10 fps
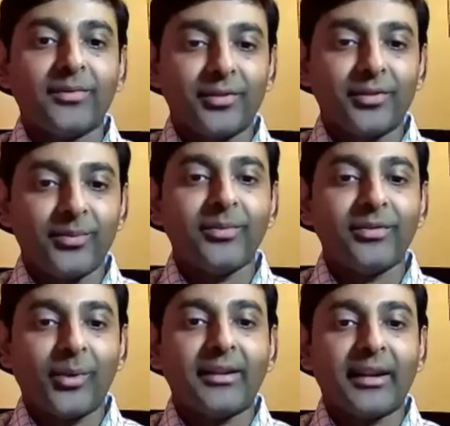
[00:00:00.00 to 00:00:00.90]
true.
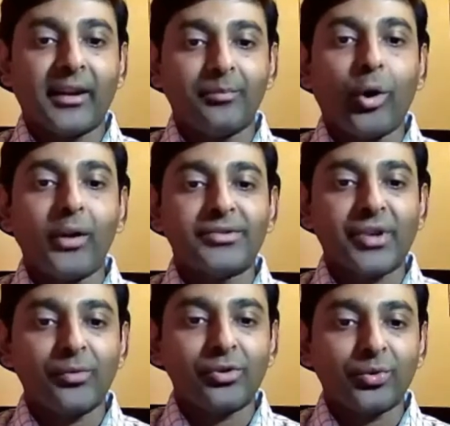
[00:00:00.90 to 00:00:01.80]
So I think it boils
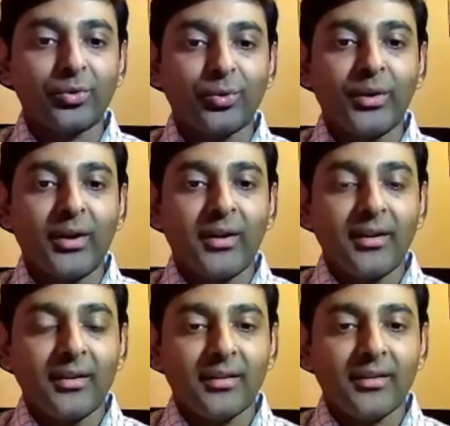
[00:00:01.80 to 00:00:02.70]
down to
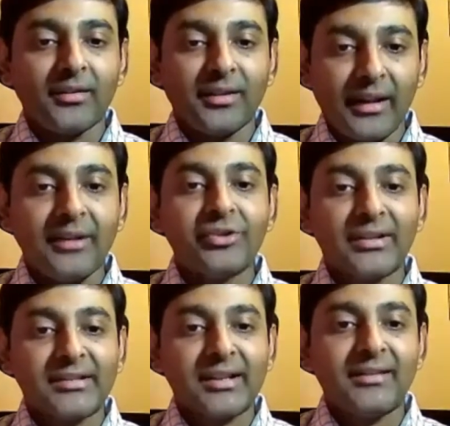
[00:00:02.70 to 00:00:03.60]
the
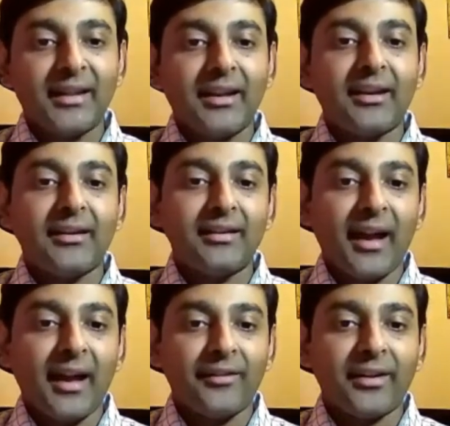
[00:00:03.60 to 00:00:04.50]
interest and
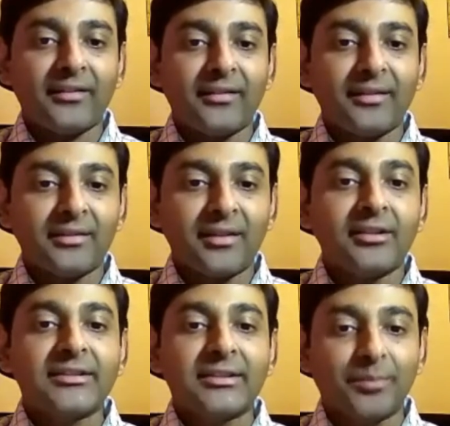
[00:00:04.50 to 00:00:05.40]
then having
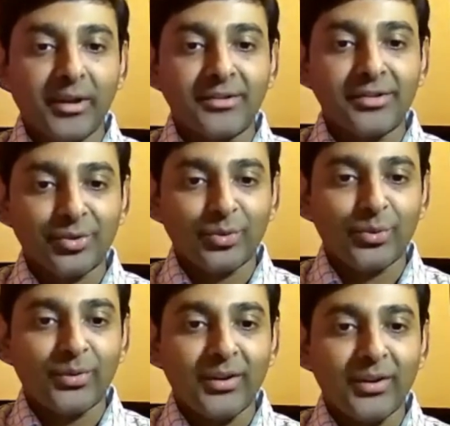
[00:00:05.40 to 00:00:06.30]
that discipline
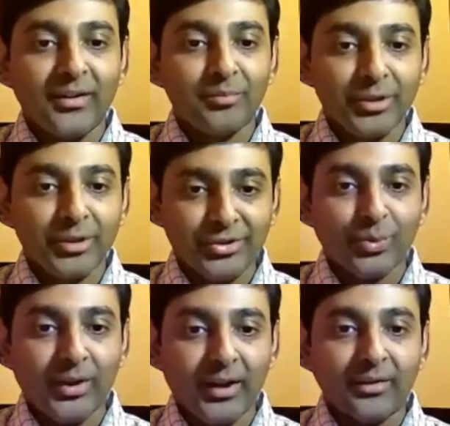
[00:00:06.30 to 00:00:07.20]
to
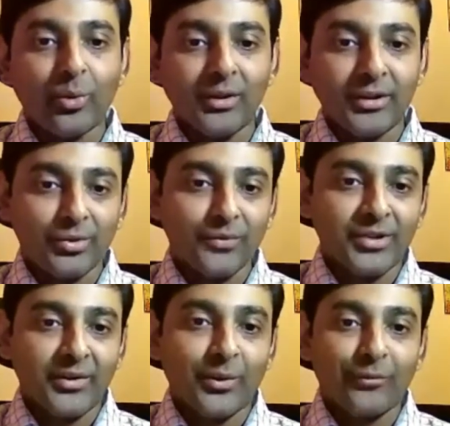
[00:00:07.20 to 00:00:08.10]
pursue that goal that you
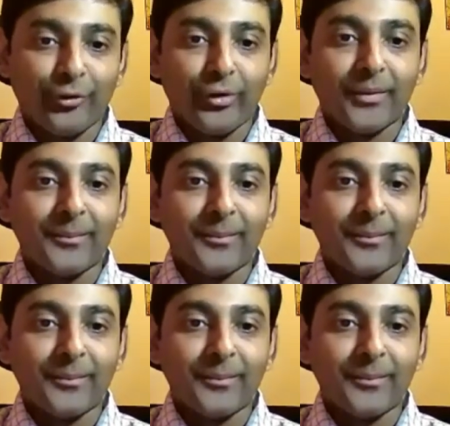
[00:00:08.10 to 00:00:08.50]
set out for.